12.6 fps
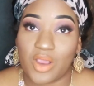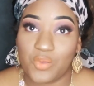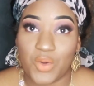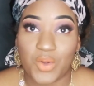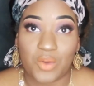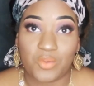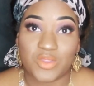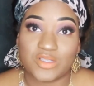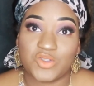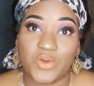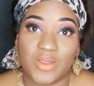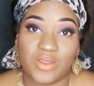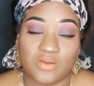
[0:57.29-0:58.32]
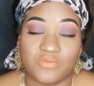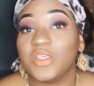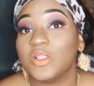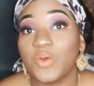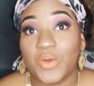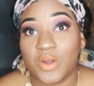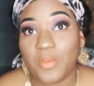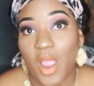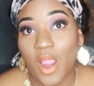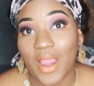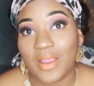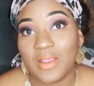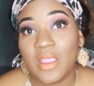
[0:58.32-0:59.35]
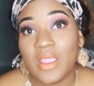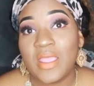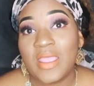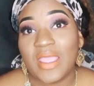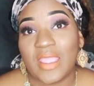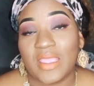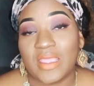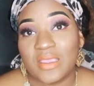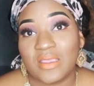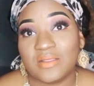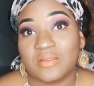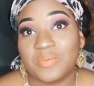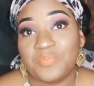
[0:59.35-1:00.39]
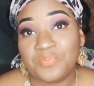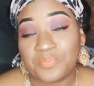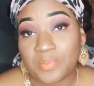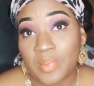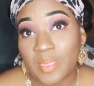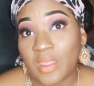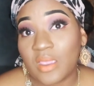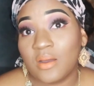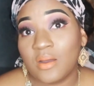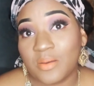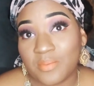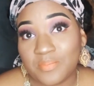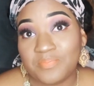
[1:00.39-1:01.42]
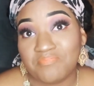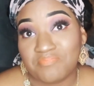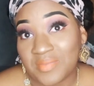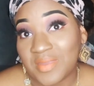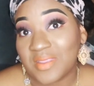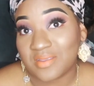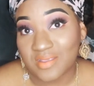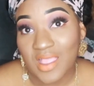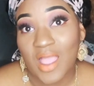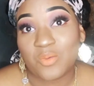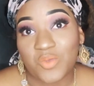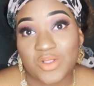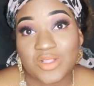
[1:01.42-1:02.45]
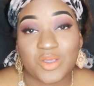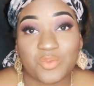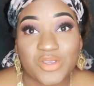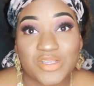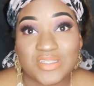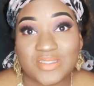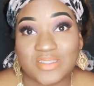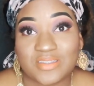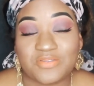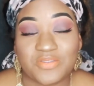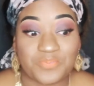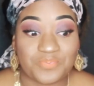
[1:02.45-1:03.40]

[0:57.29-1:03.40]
I woke up with the joy of the Lord on my heart, and um, I'm really appreciative.